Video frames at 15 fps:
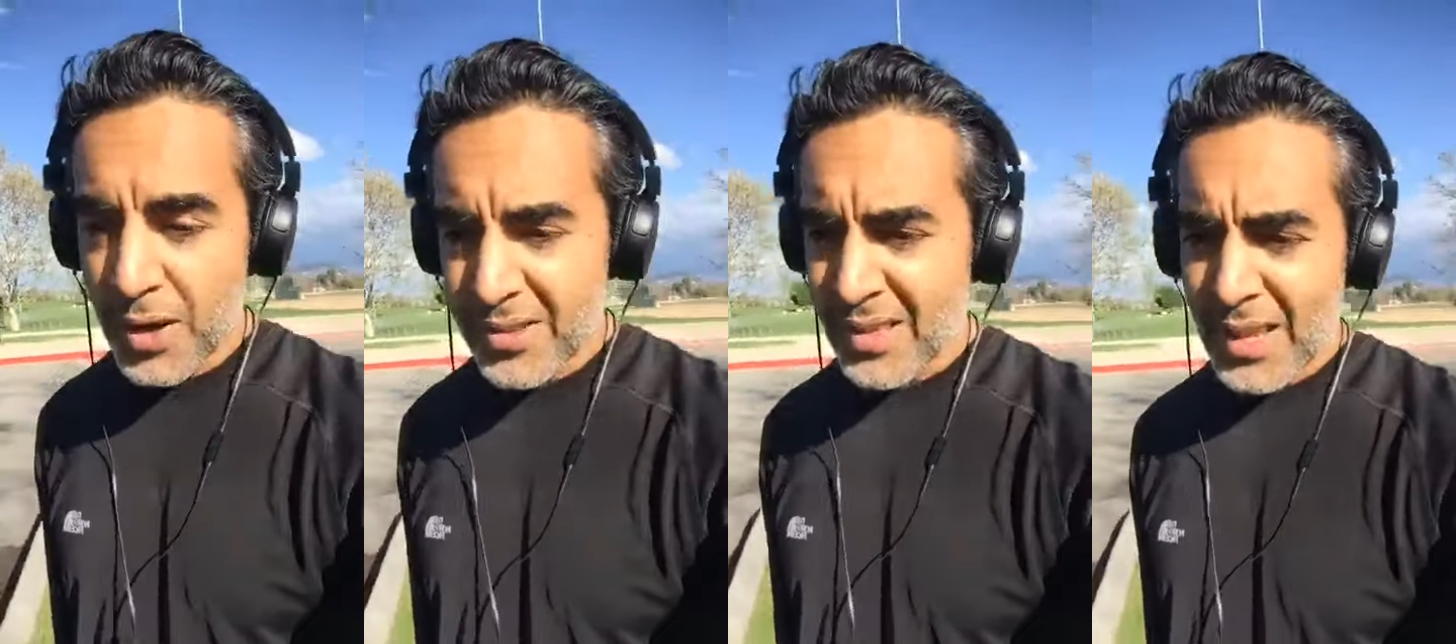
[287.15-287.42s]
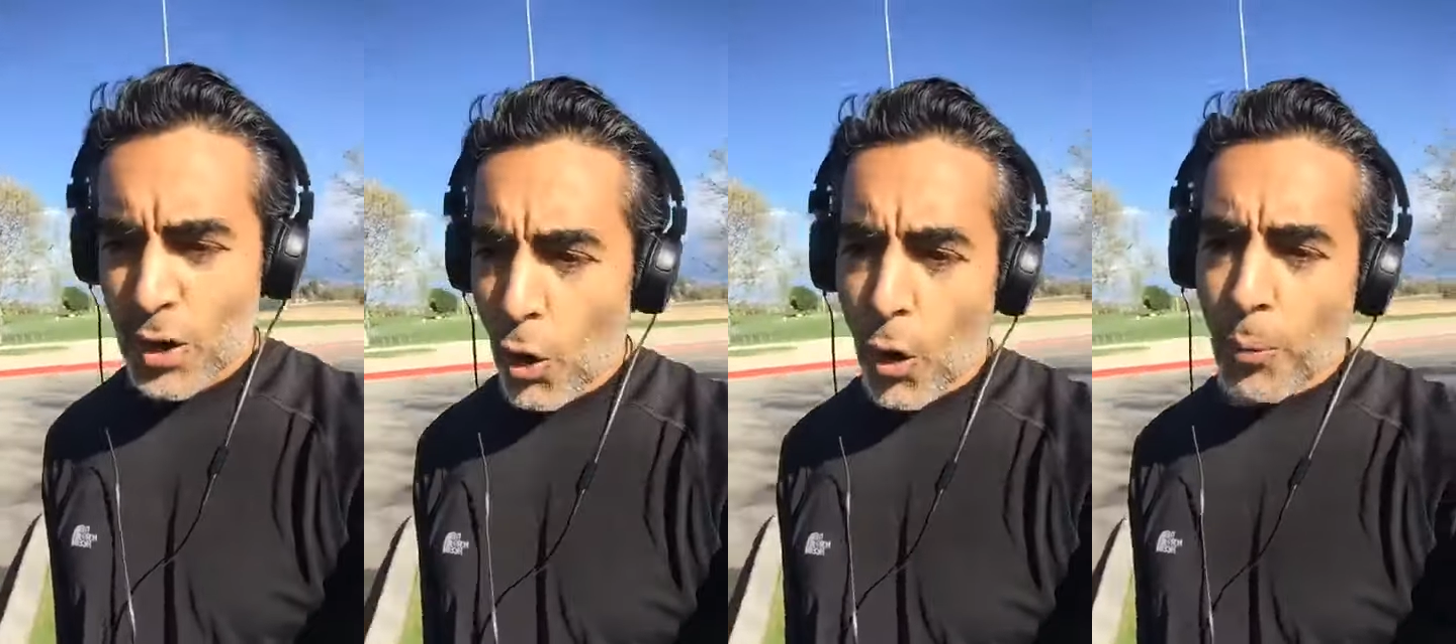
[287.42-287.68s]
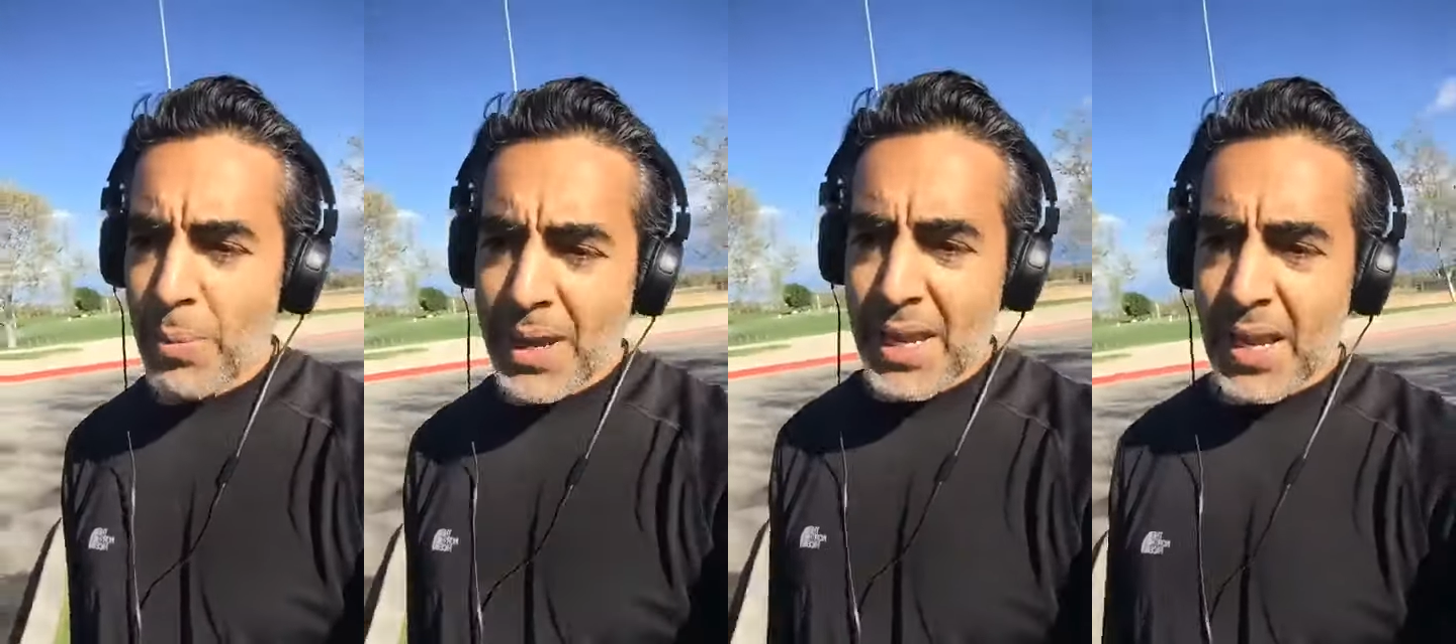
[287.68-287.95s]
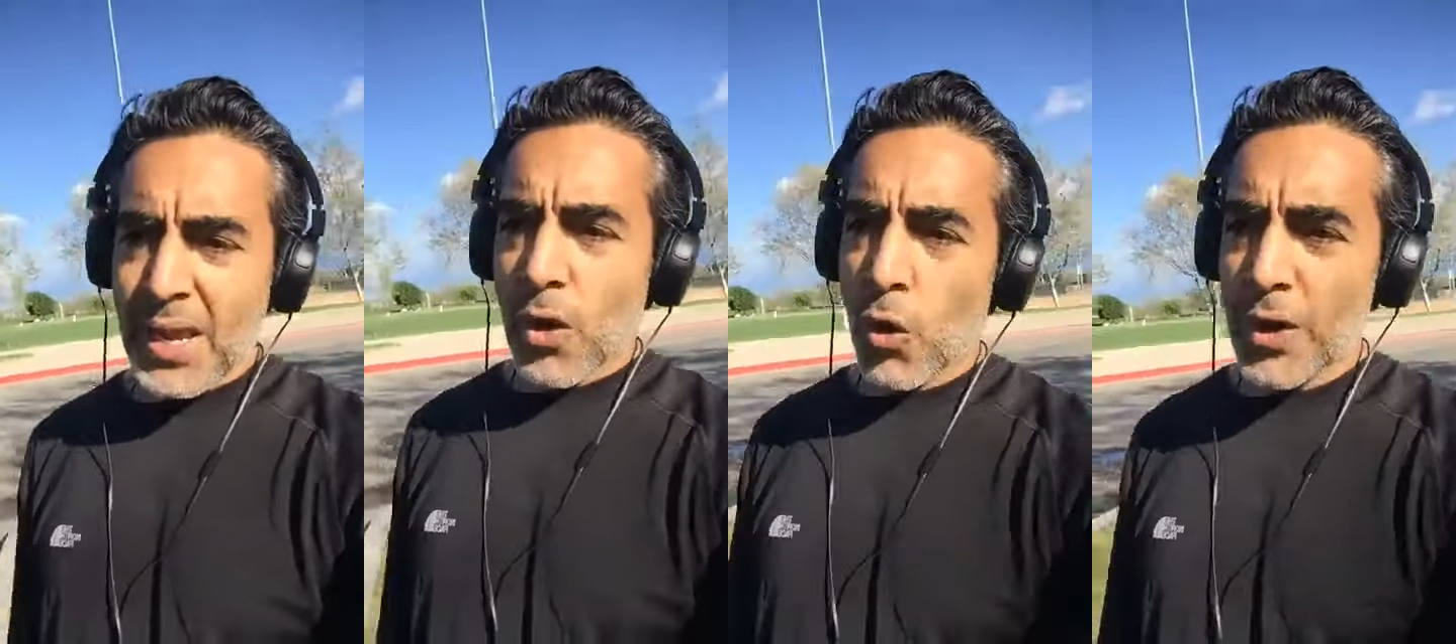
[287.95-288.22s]
It's like,
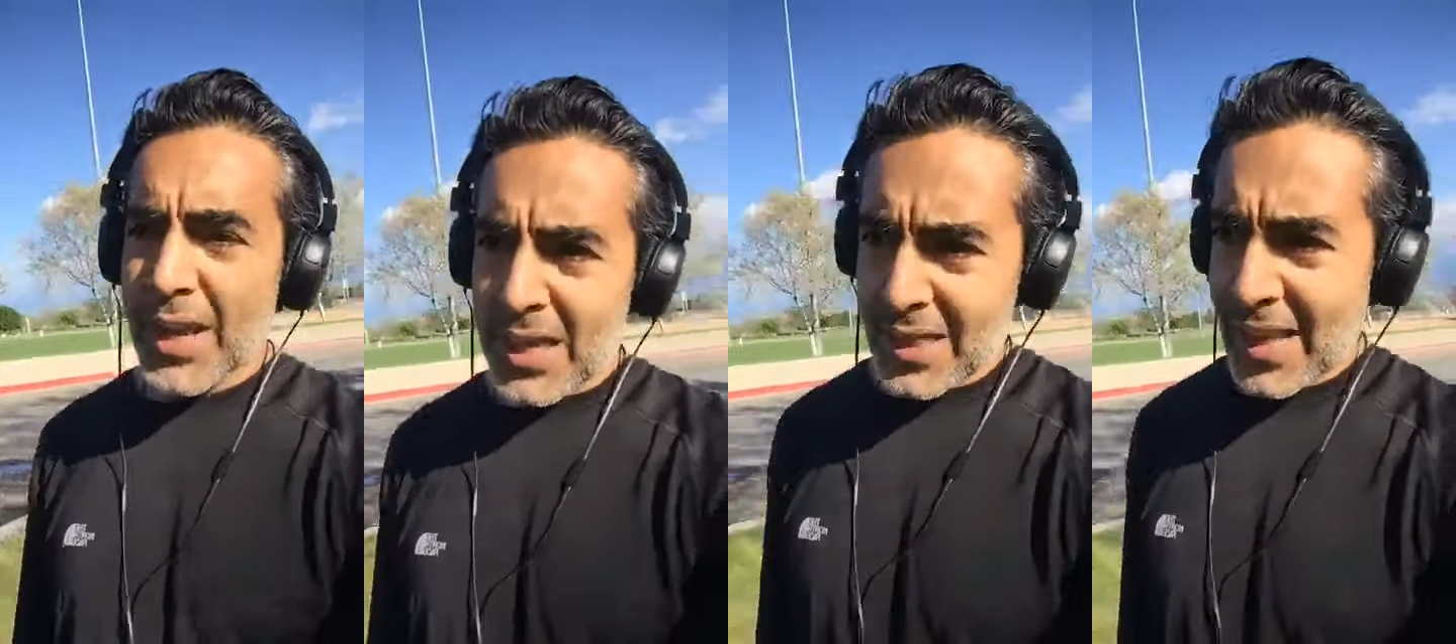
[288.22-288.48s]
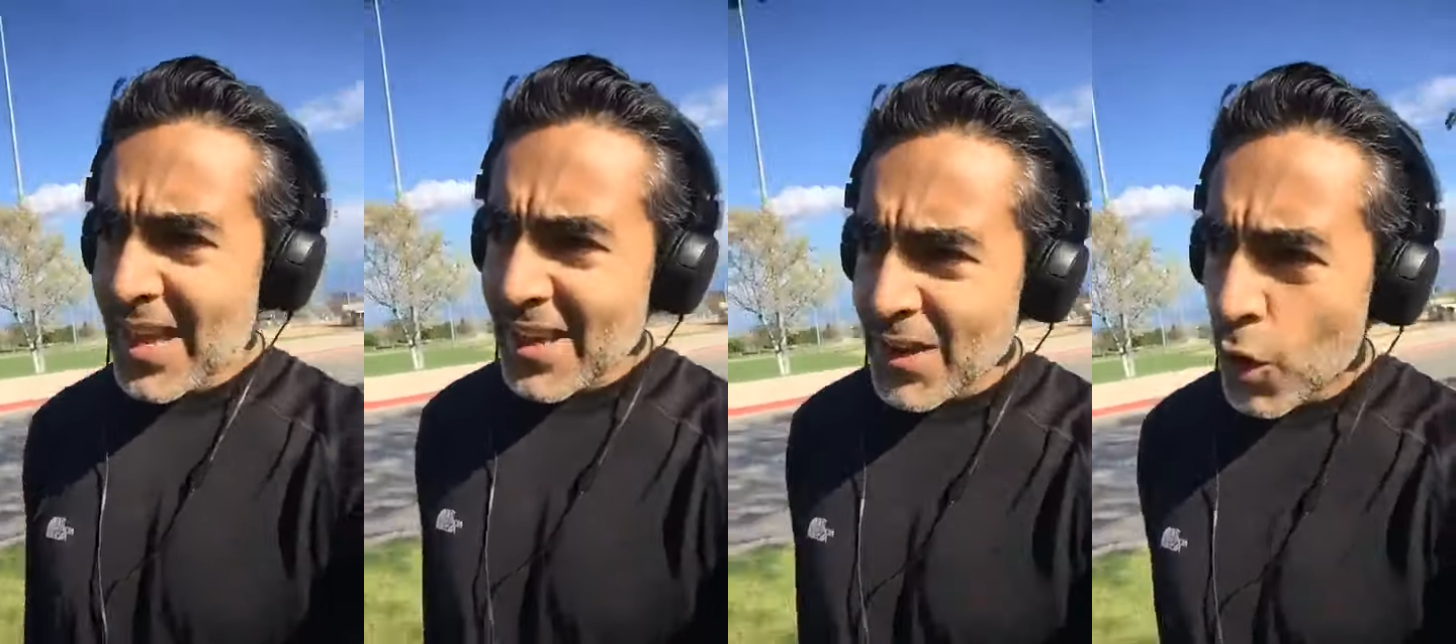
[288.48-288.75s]
we'll get light,